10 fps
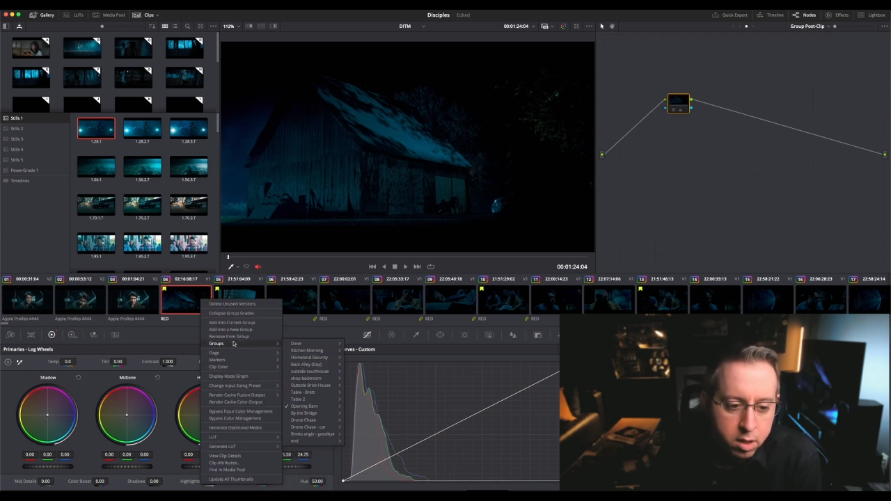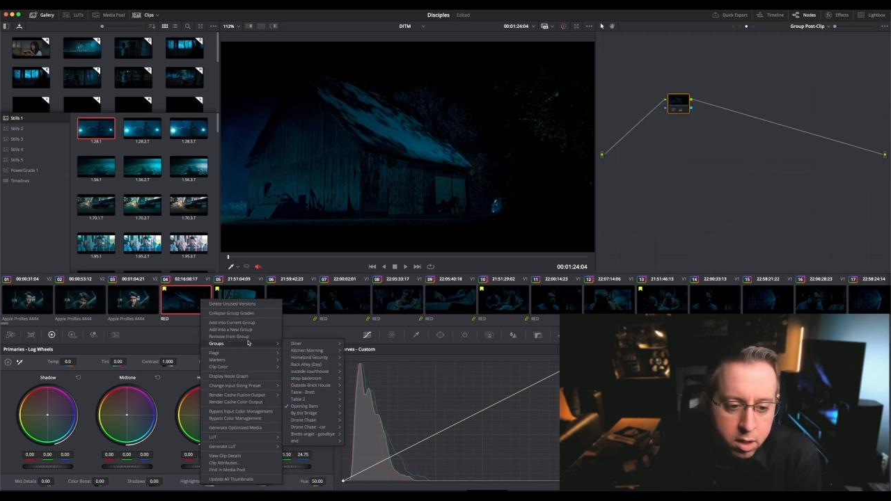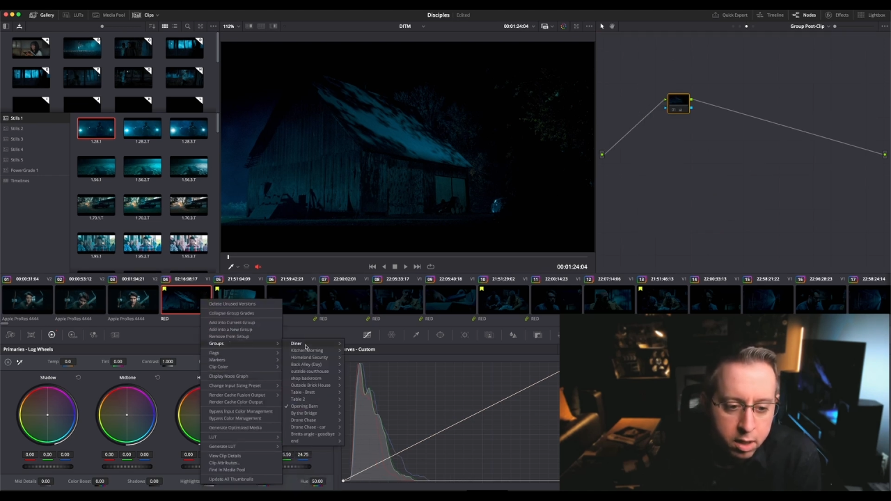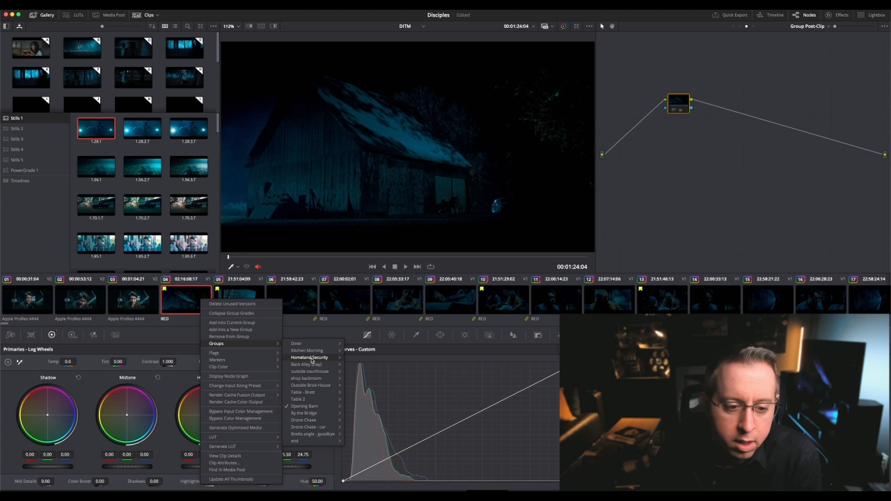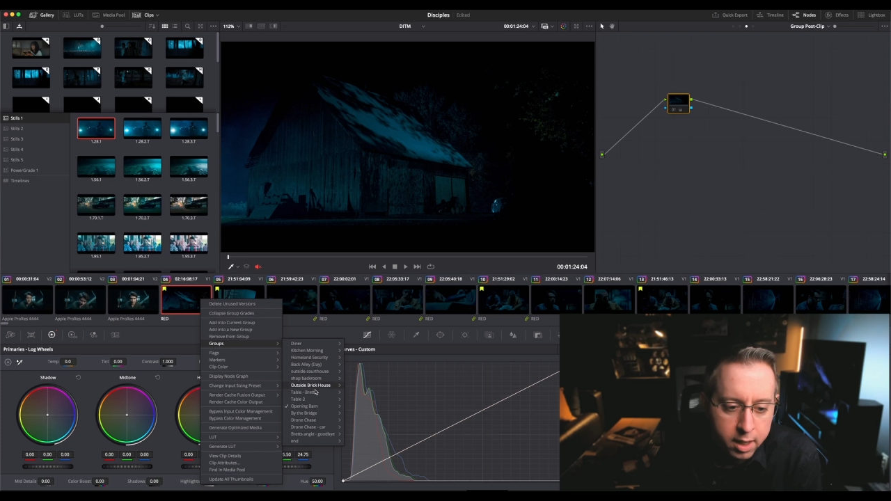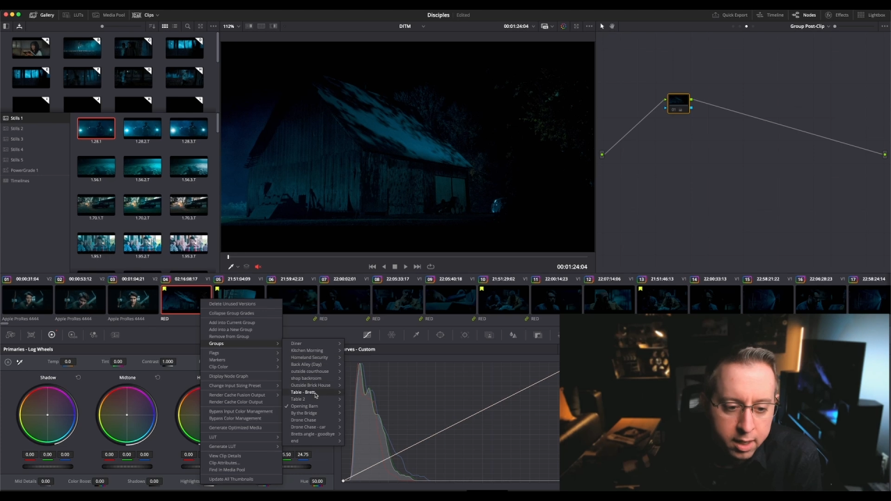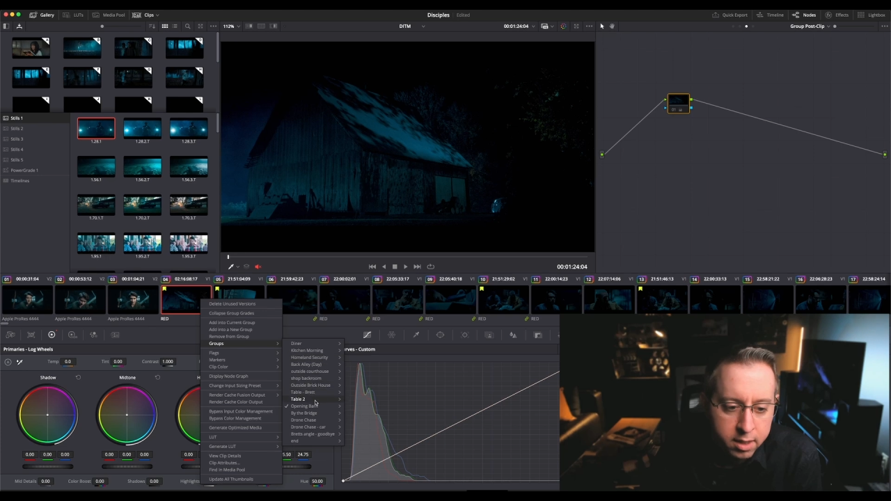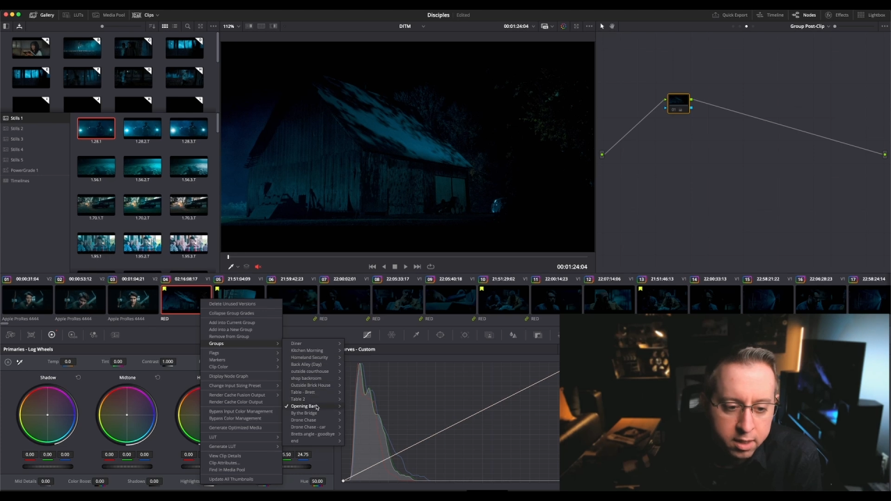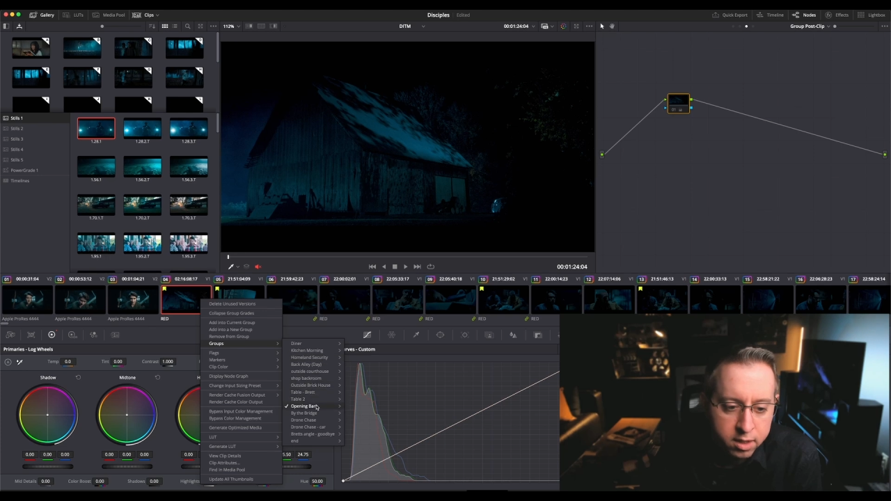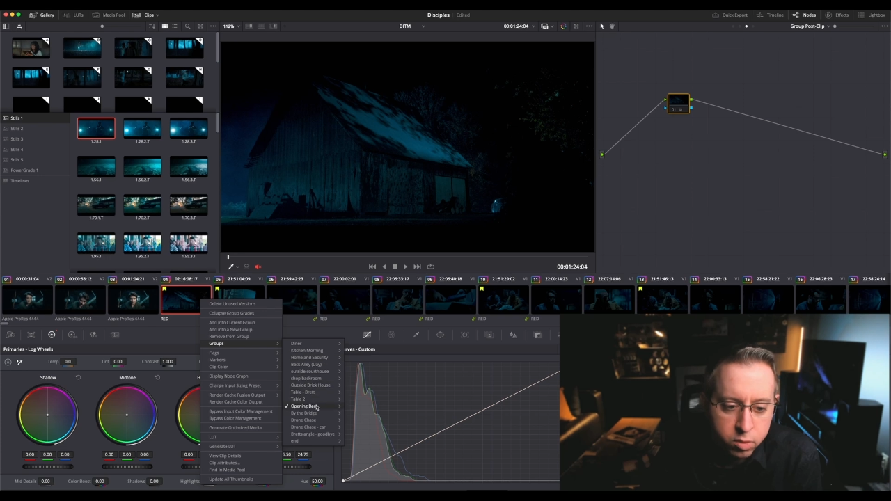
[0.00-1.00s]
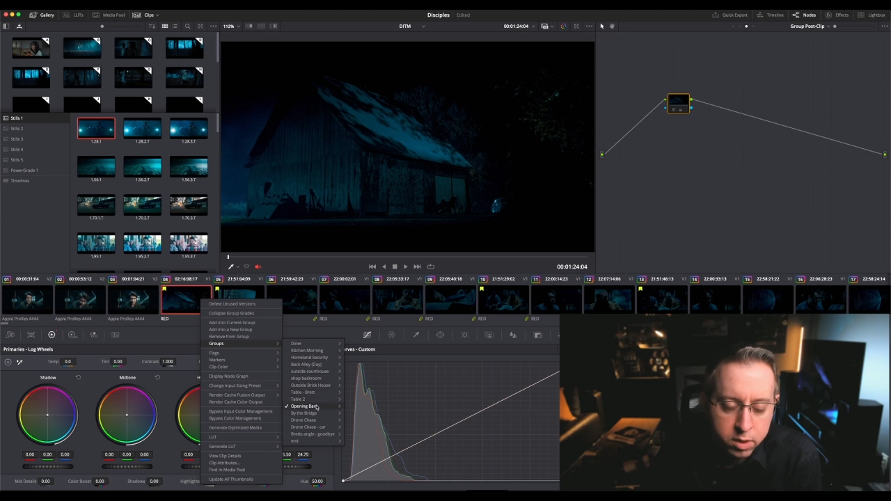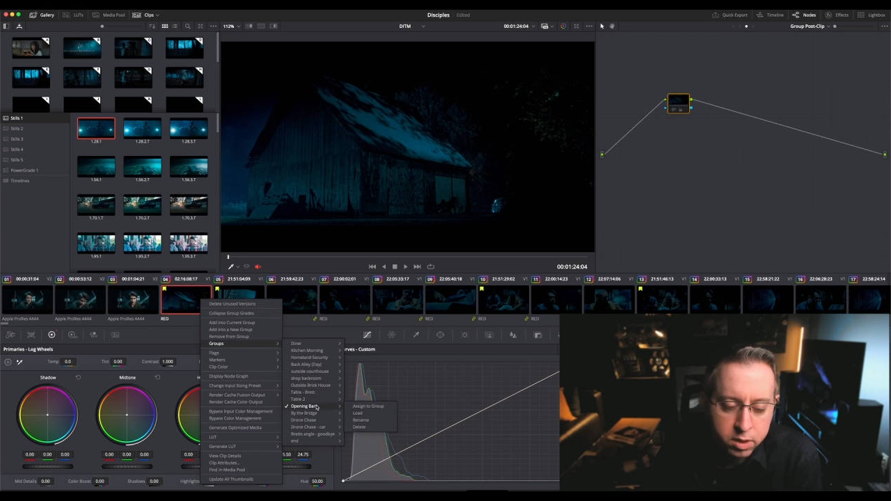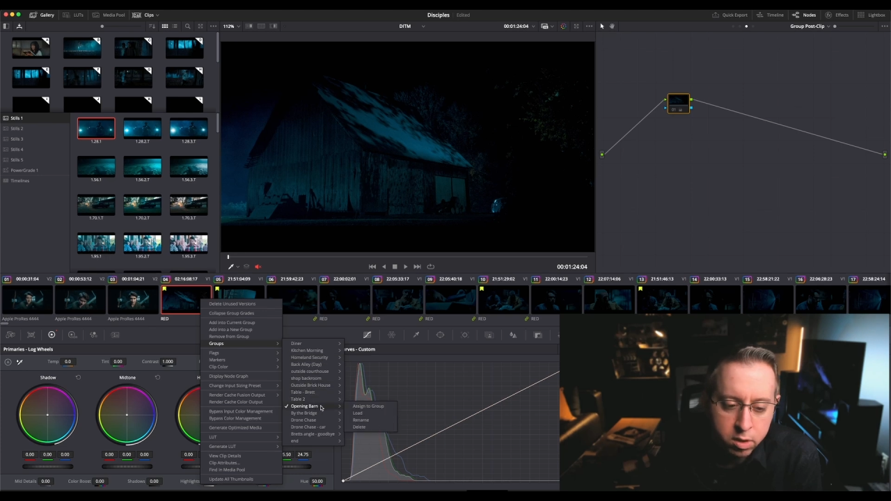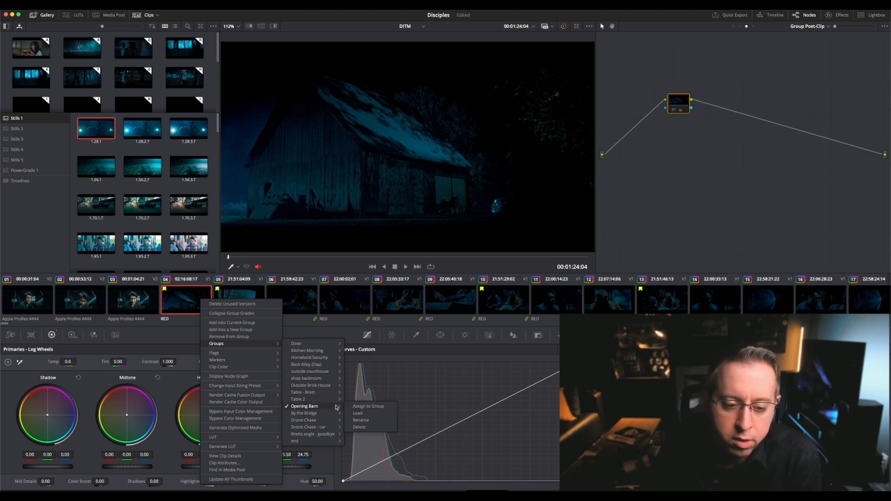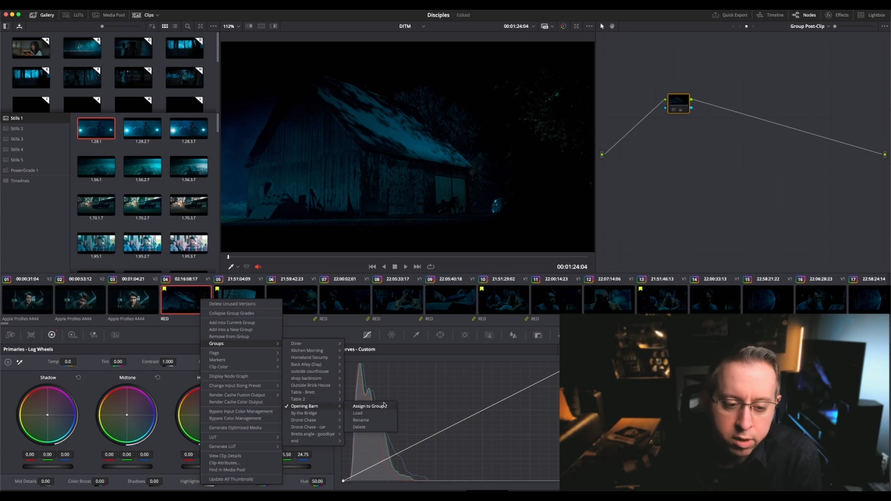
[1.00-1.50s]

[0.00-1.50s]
And this one is called